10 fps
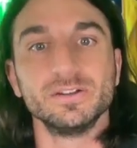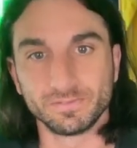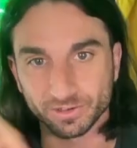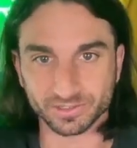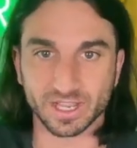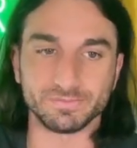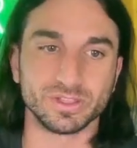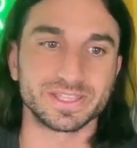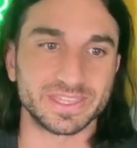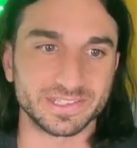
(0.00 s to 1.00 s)
First off,
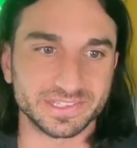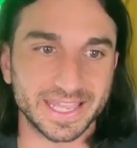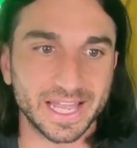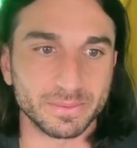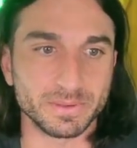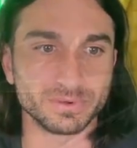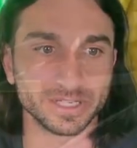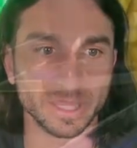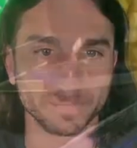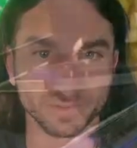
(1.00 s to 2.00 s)
look at that stat. Let me bring it up for a